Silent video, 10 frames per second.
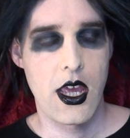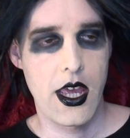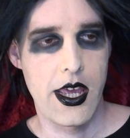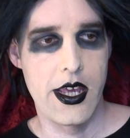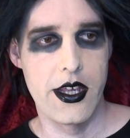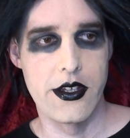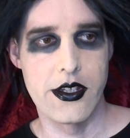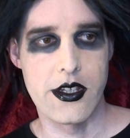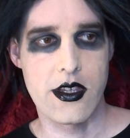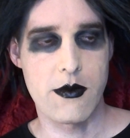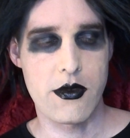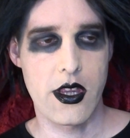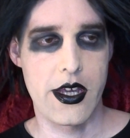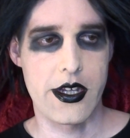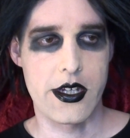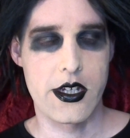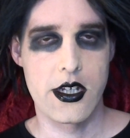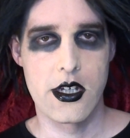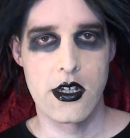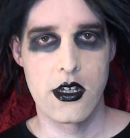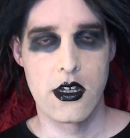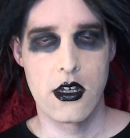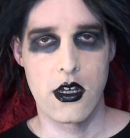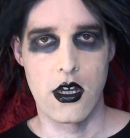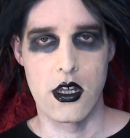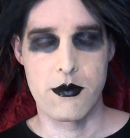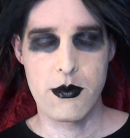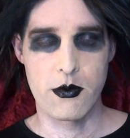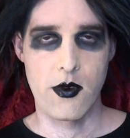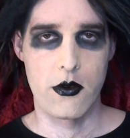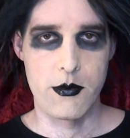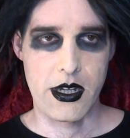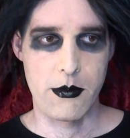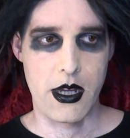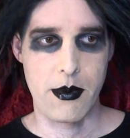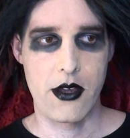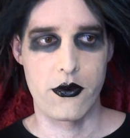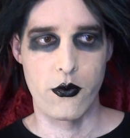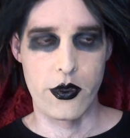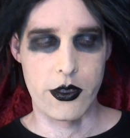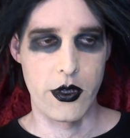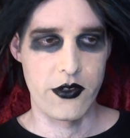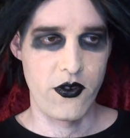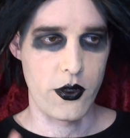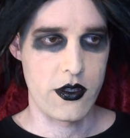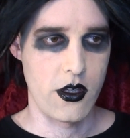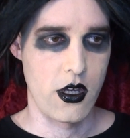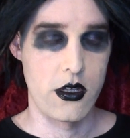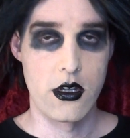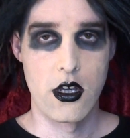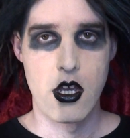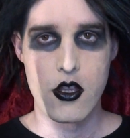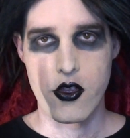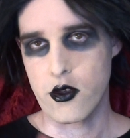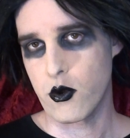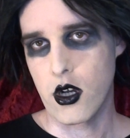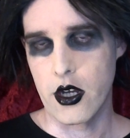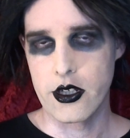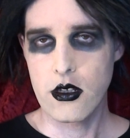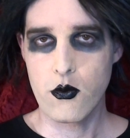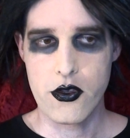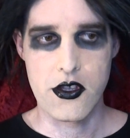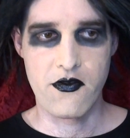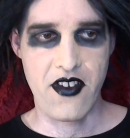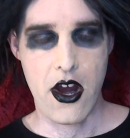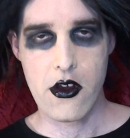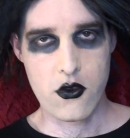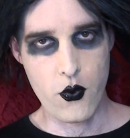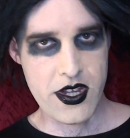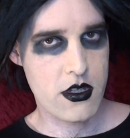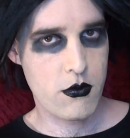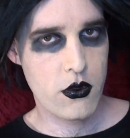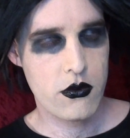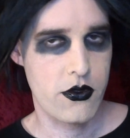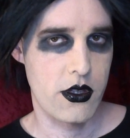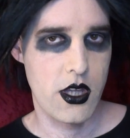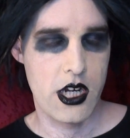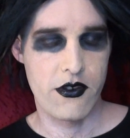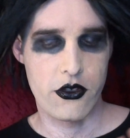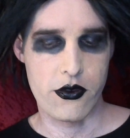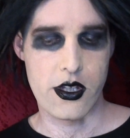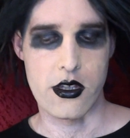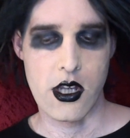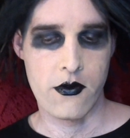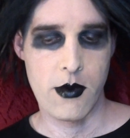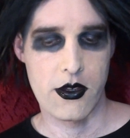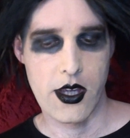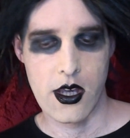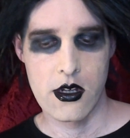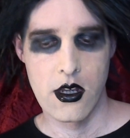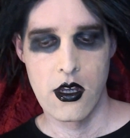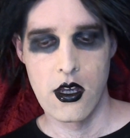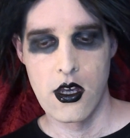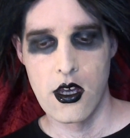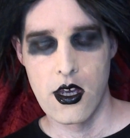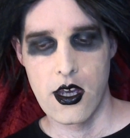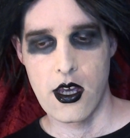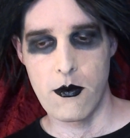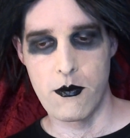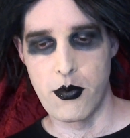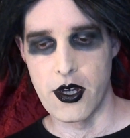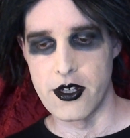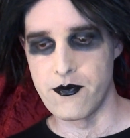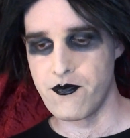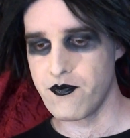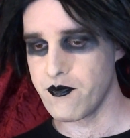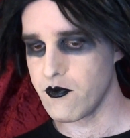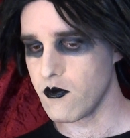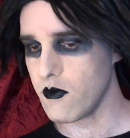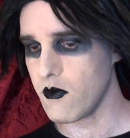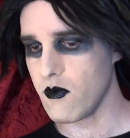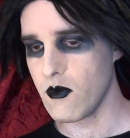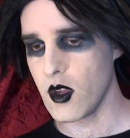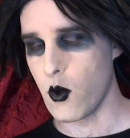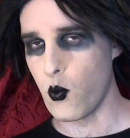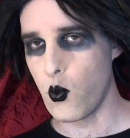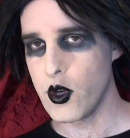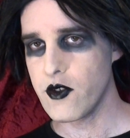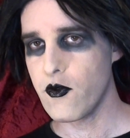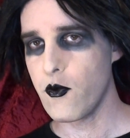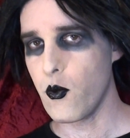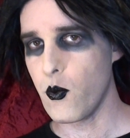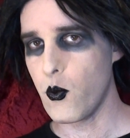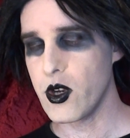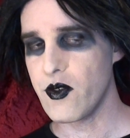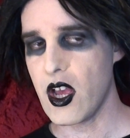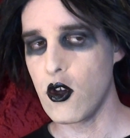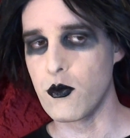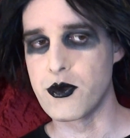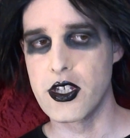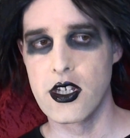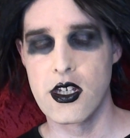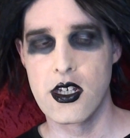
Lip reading: And it seems like the people involved in making Black Panther really wanted to focus on just Wakanda, which is fair, it's reasonable, there's a lot of interesting stuff about that. But would have helped.